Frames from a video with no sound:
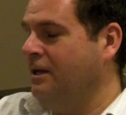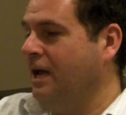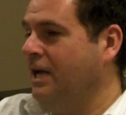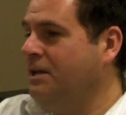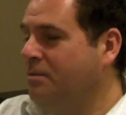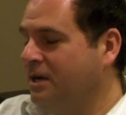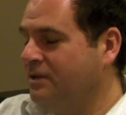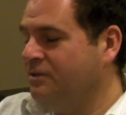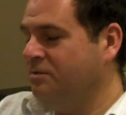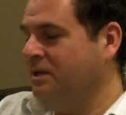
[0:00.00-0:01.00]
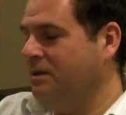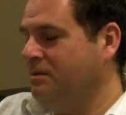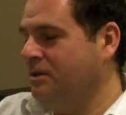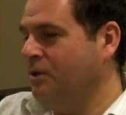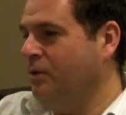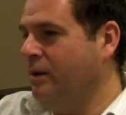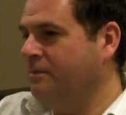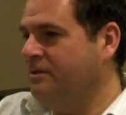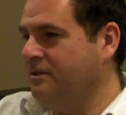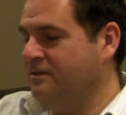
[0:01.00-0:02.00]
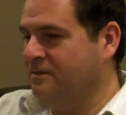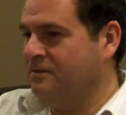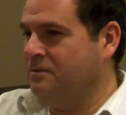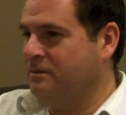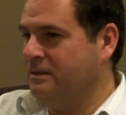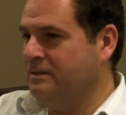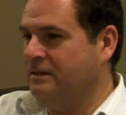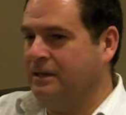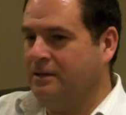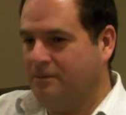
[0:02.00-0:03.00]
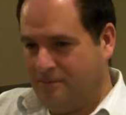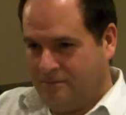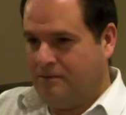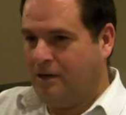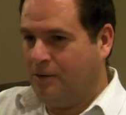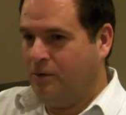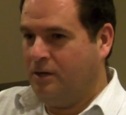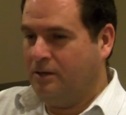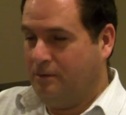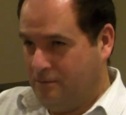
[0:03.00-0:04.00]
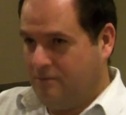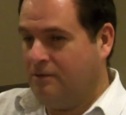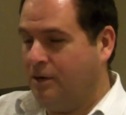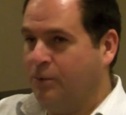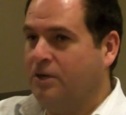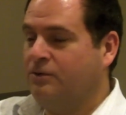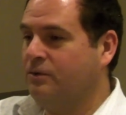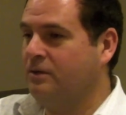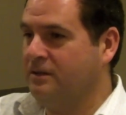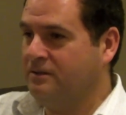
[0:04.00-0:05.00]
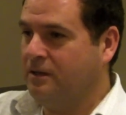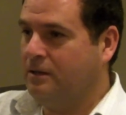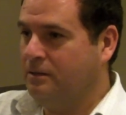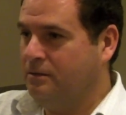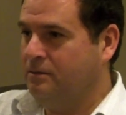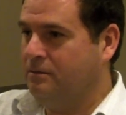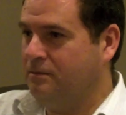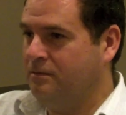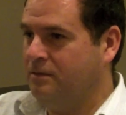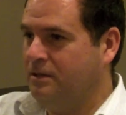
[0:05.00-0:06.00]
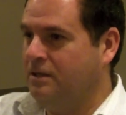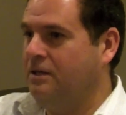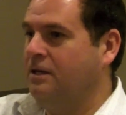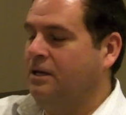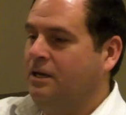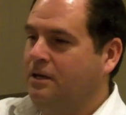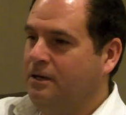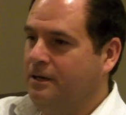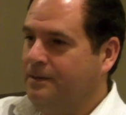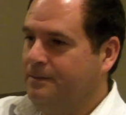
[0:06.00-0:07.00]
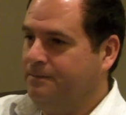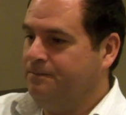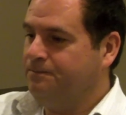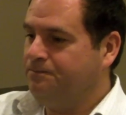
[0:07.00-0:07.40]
Anybody should be able to go up to the system and say, I want I want to turn this on. Um,